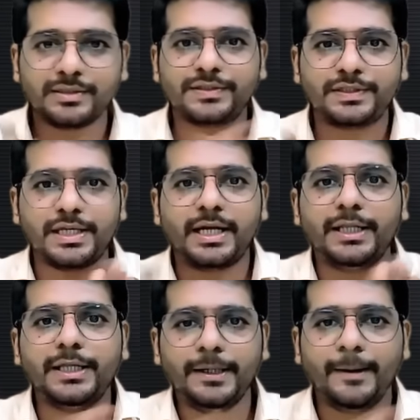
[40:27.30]
C and
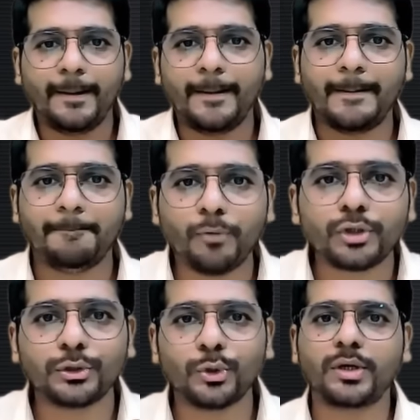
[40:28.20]
D
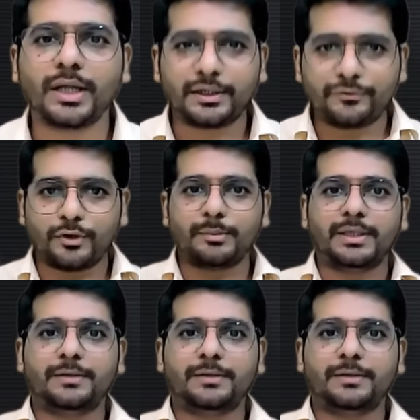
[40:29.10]
both look correct for me.